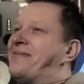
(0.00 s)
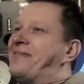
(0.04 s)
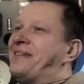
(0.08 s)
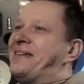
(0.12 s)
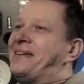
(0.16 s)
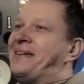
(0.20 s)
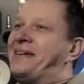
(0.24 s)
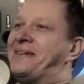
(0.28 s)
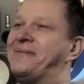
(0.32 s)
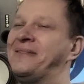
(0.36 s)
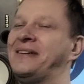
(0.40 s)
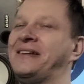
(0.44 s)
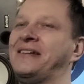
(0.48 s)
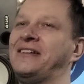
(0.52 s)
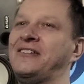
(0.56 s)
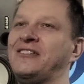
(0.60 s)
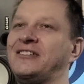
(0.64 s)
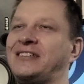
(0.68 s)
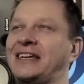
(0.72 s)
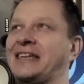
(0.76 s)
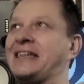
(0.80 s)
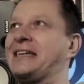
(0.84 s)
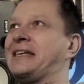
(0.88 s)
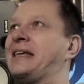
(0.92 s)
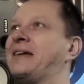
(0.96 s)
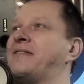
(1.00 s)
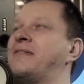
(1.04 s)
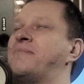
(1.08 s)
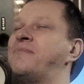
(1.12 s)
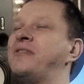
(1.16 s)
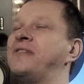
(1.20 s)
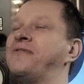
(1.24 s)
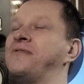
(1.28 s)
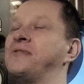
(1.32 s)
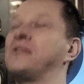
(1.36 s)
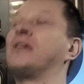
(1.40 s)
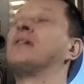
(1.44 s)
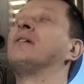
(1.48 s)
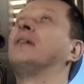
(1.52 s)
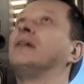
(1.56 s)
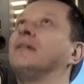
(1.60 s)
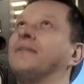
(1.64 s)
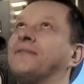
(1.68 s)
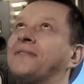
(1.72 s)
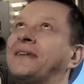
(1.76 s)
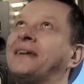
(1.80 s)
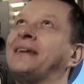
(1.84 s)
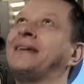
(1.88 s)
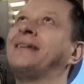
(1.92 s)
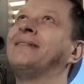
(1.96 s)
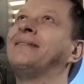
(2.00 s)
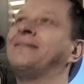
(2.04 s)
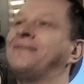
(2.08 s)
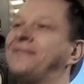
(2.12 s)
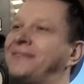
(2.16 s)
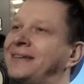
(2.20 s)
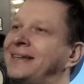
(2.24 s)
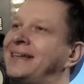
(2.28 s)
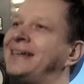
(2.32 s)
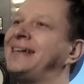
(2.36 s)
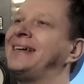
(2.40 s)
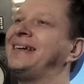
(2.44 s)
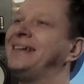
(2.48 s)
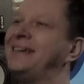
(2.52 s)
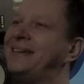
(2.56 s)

you know what I mean? And you take another breath, and it's like, oh, thank God for that.